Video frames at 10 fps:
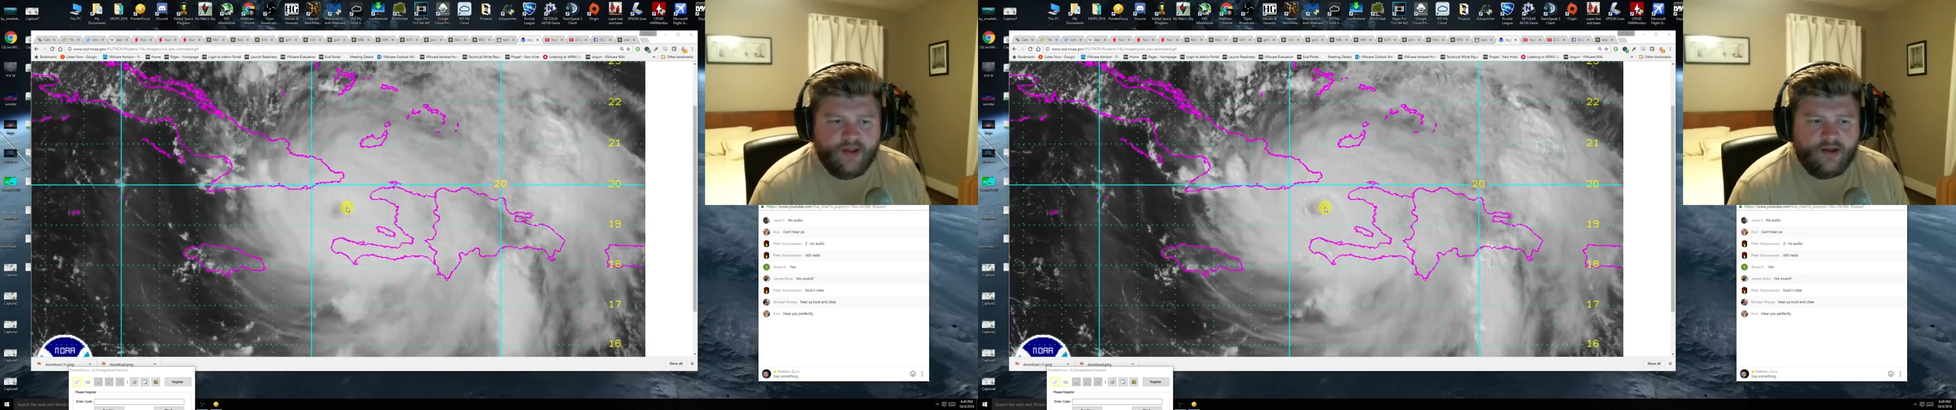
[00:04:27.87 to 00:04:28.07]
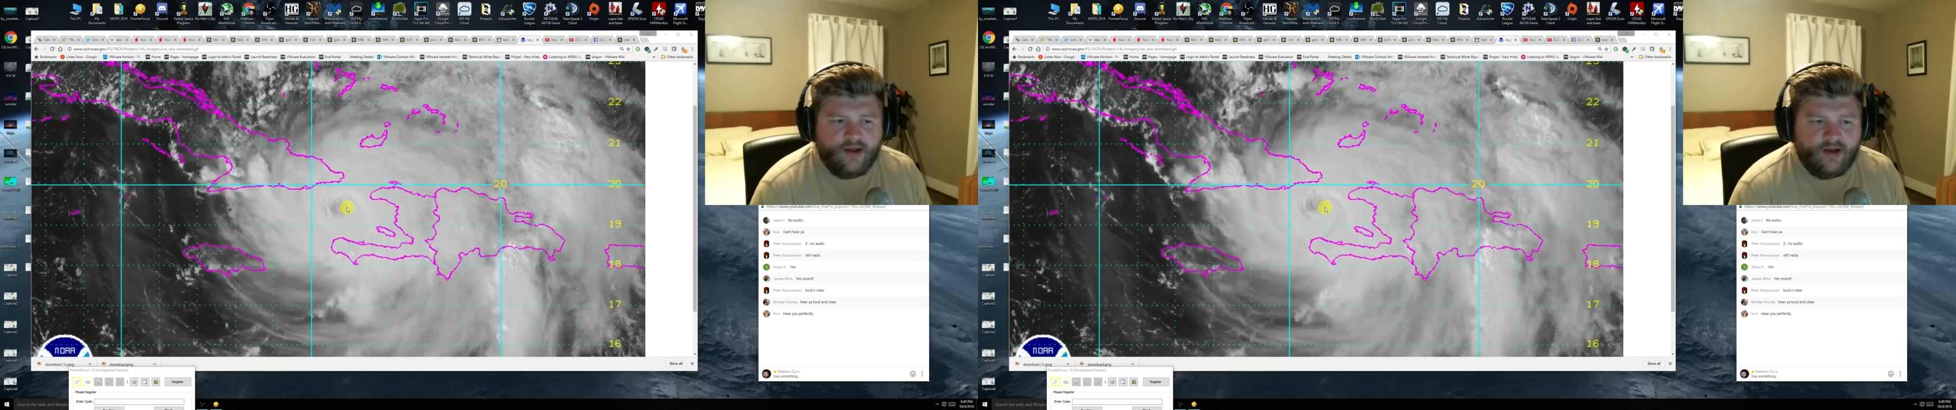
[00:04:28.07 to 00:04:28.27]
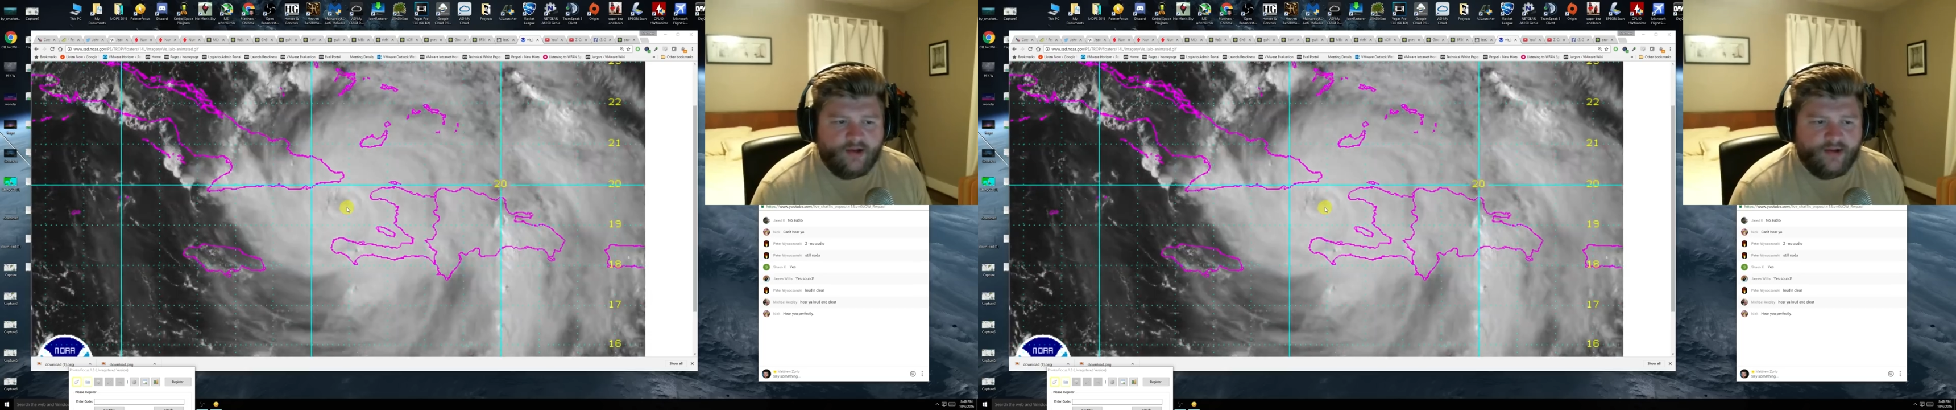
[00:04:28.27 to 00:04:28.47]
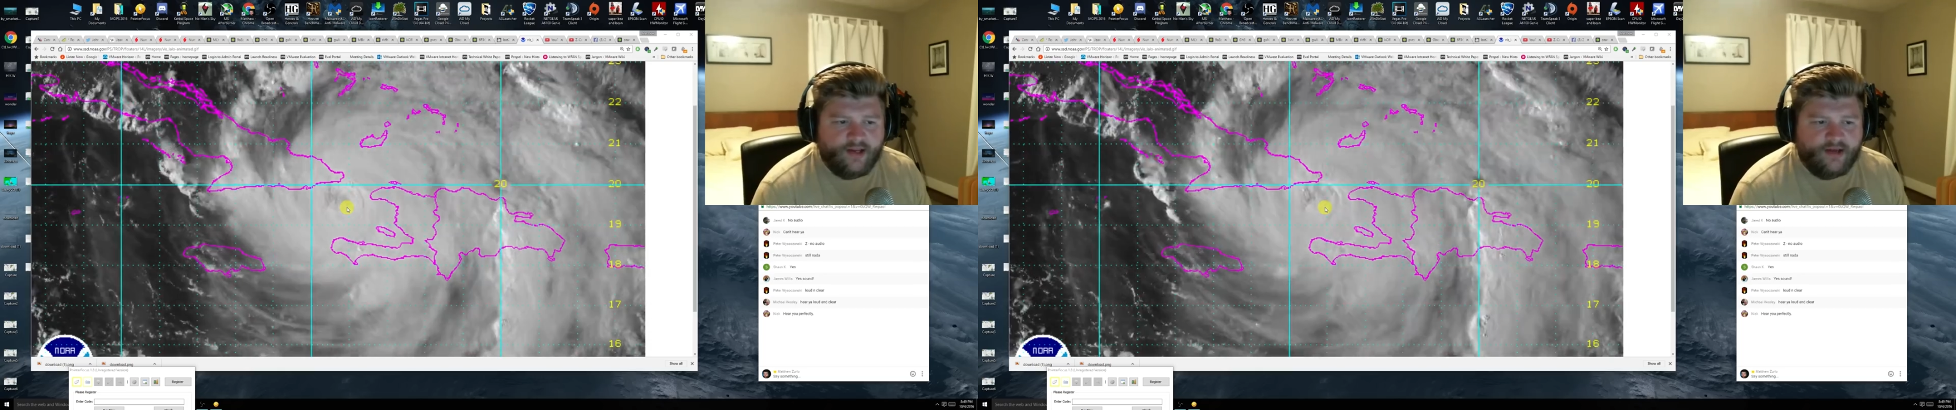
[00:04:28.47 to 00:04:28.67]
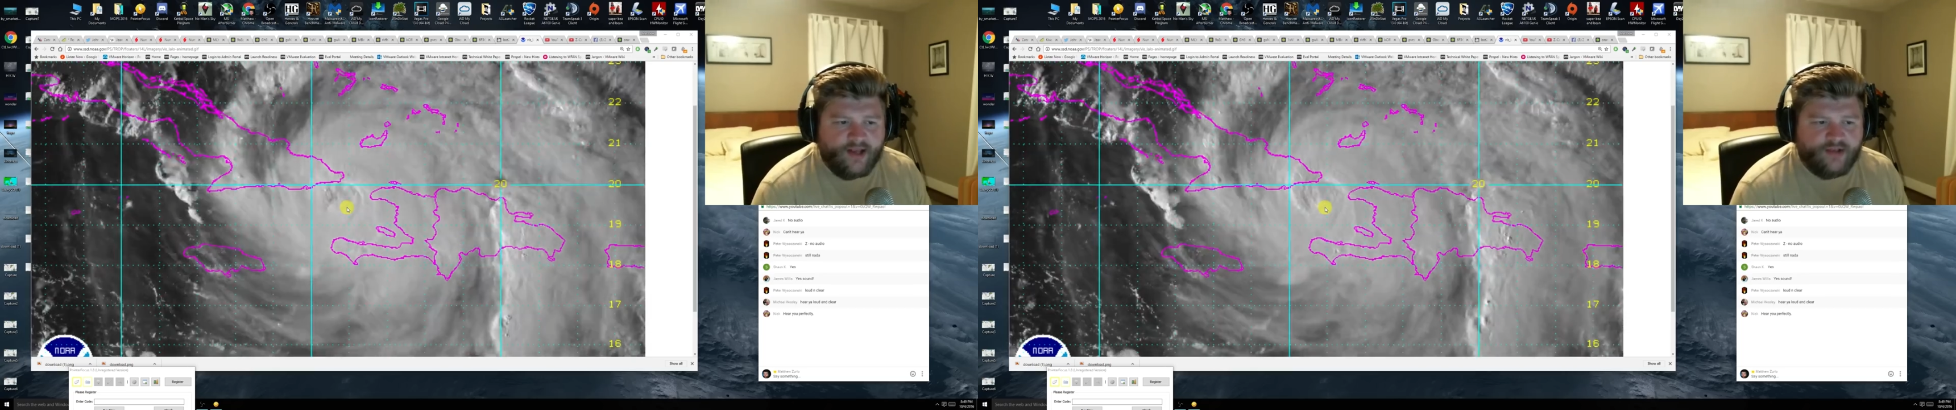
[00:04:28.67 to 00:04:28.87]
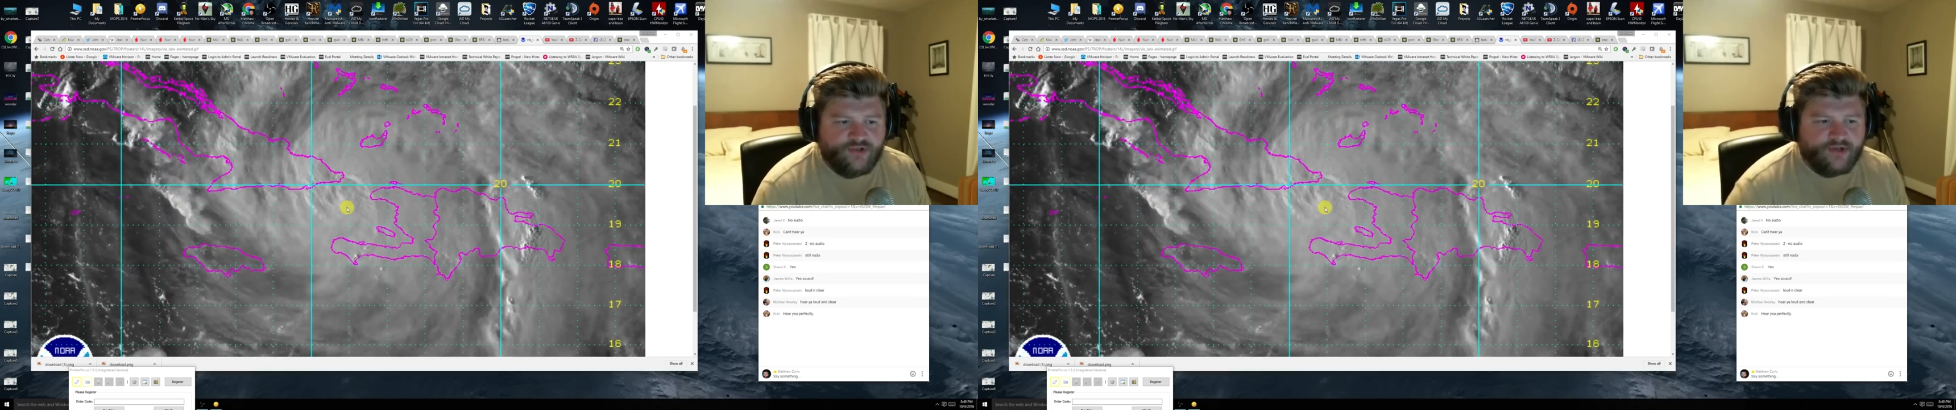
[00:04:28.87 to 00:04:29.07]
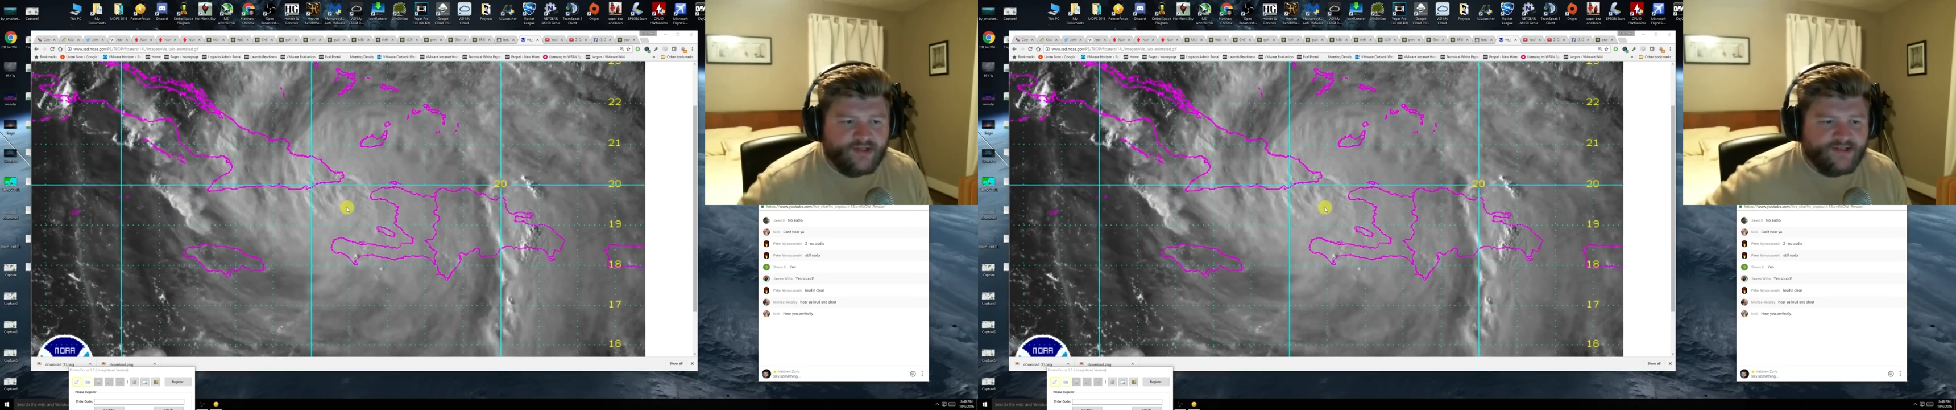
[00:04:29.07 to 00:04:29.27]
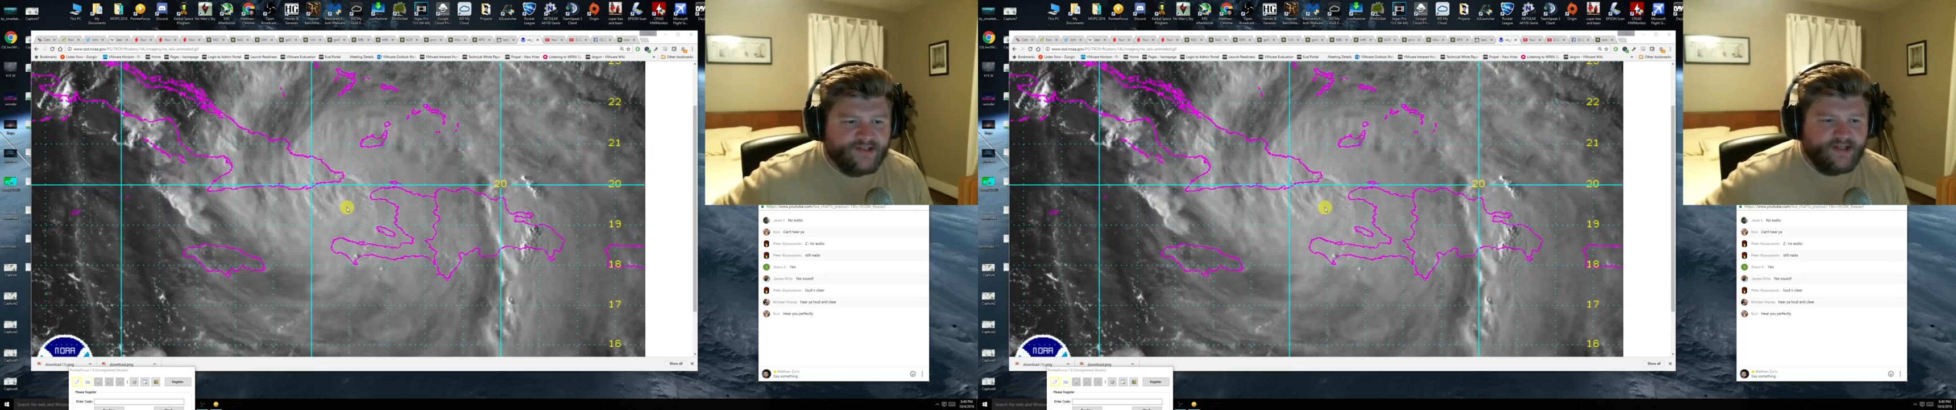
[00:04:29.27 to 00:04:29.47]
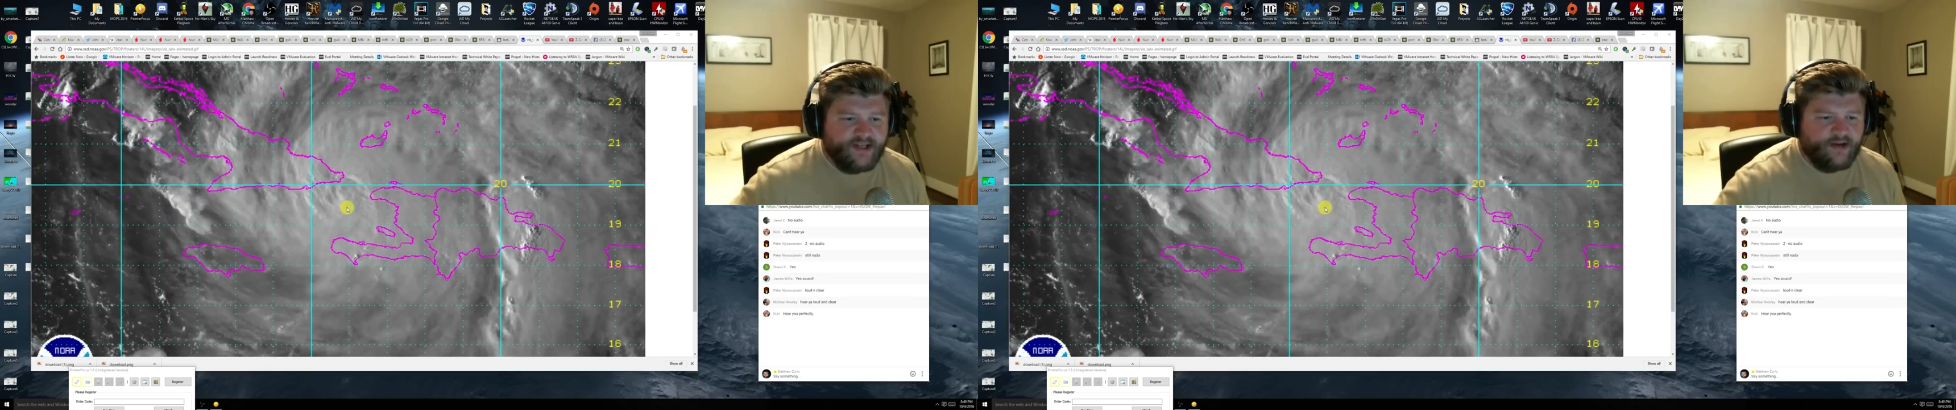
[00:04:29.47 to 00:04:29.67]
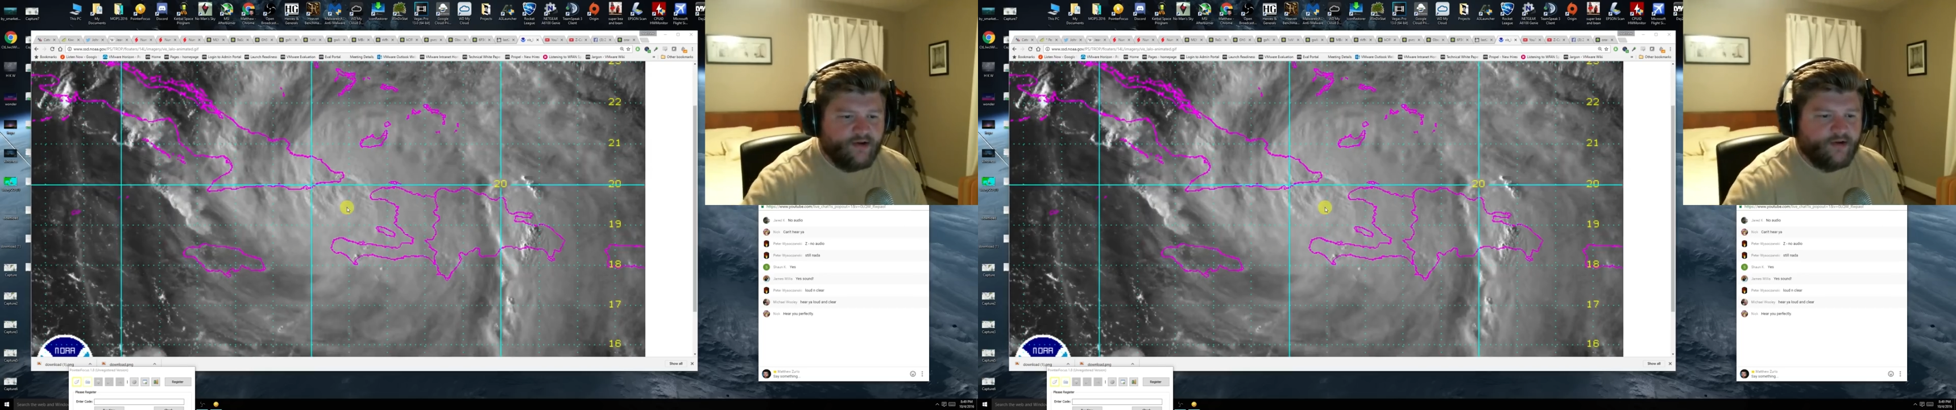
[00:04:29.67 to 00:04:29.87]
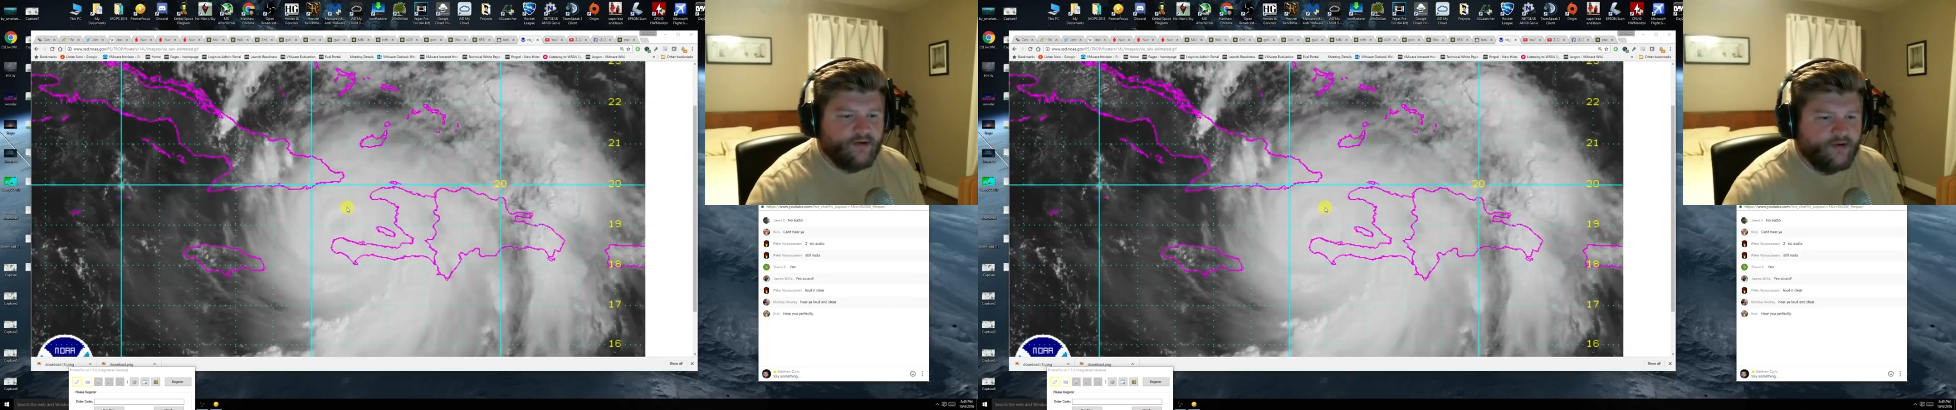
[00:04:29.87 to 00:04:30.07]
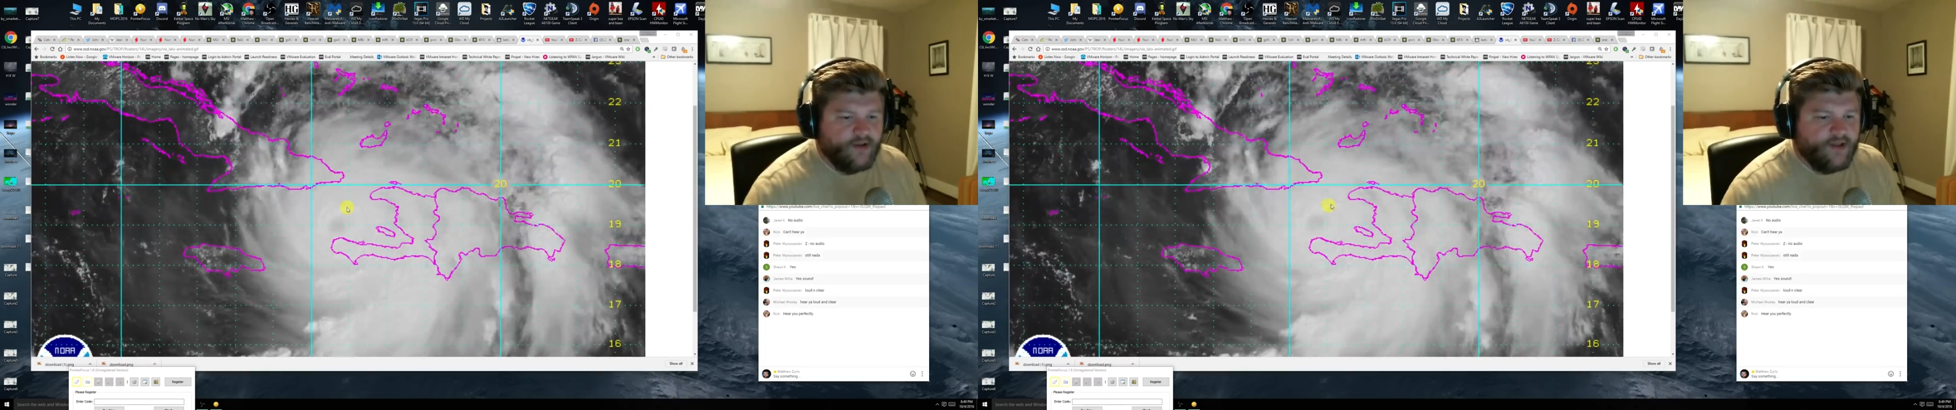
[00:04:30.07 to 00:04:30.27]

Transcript: And as you can see here,